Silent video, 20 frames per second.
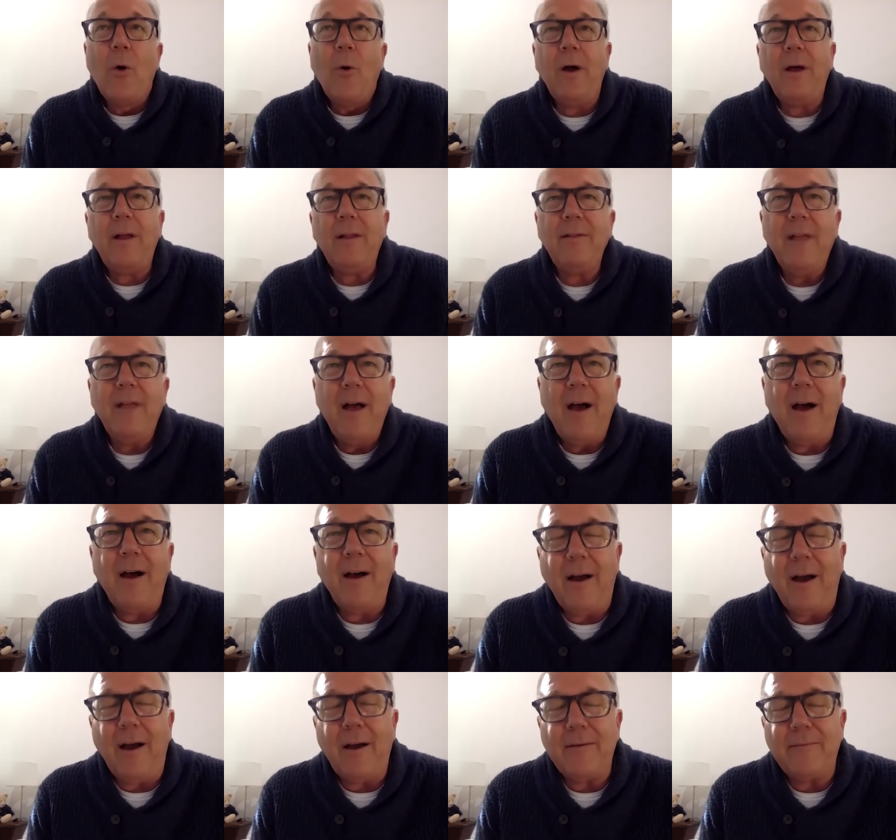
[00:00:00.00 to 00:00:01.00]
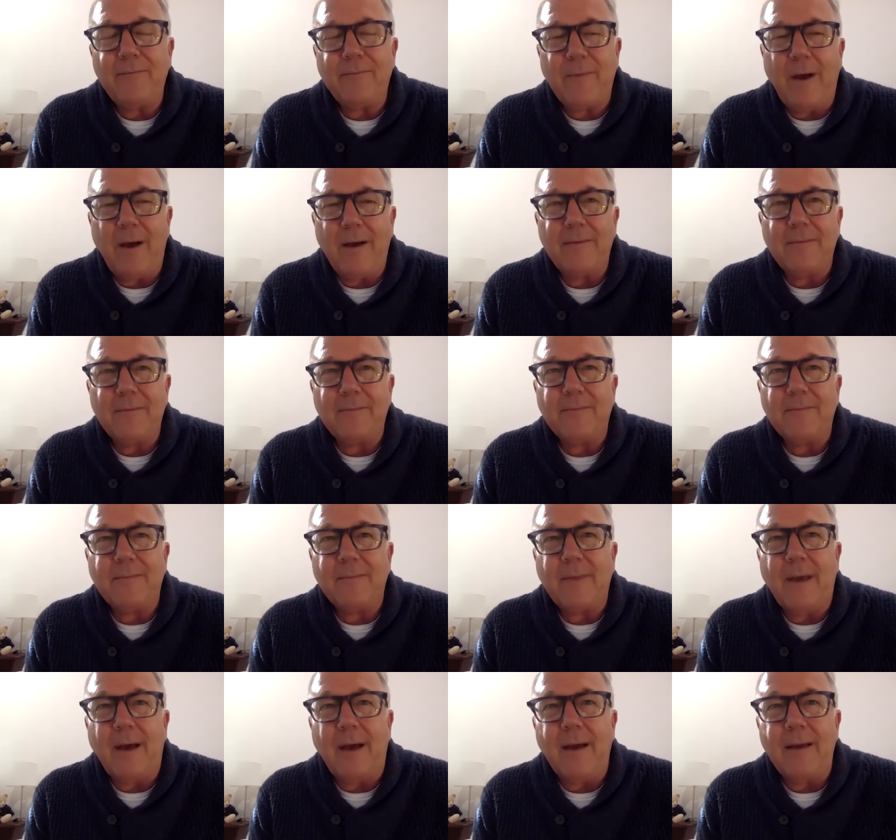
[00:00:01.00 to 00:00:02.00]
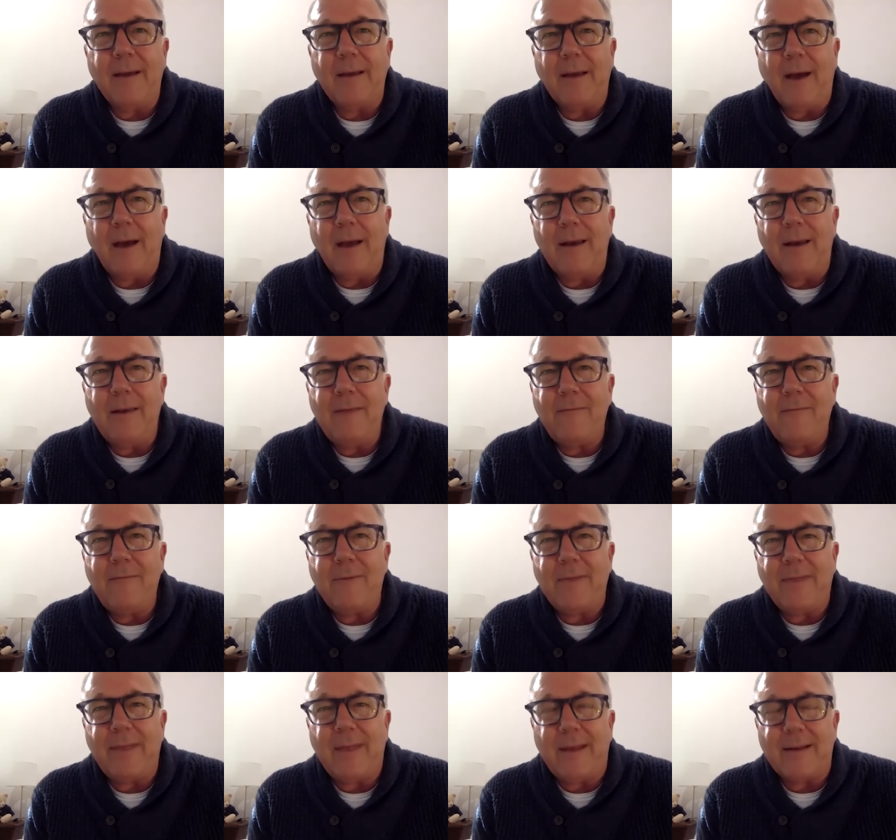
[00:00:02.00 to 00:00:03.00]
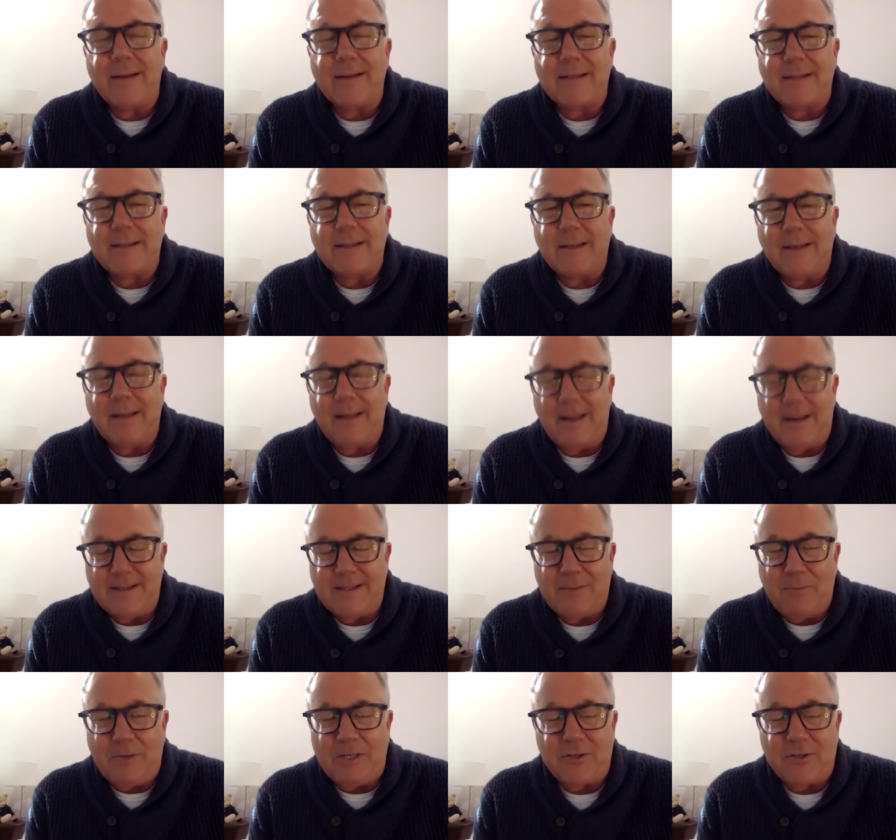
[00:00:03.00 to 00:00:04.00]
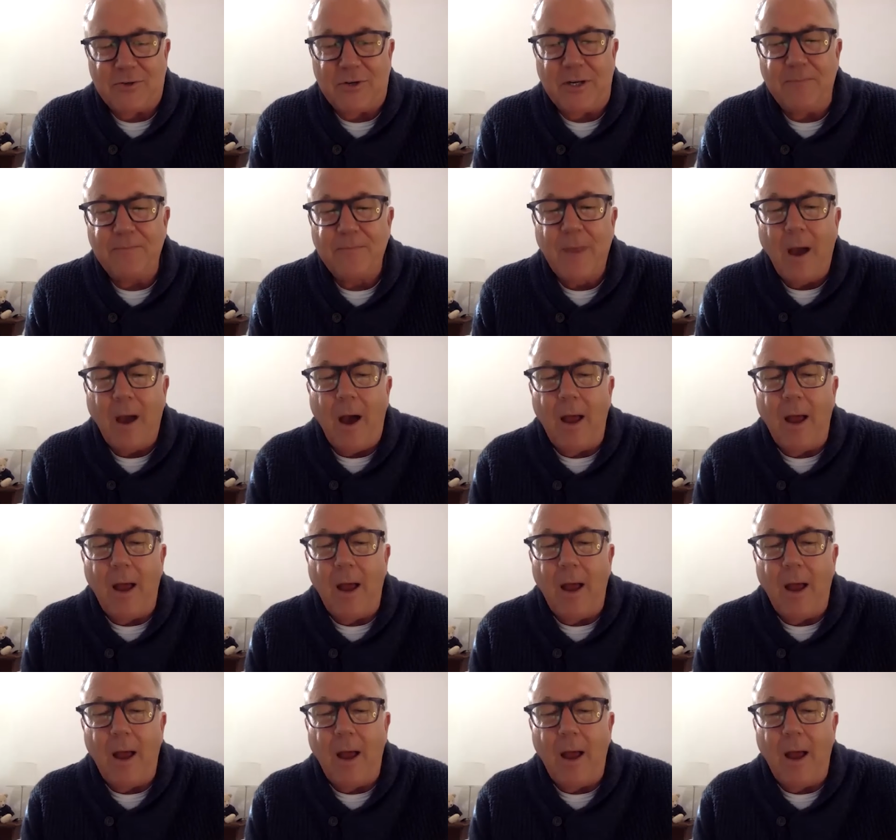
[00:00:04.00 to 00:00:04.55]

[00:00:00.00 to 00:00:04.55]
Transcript: Well, I, I, am I, I live with that it's, uh, it's mystery.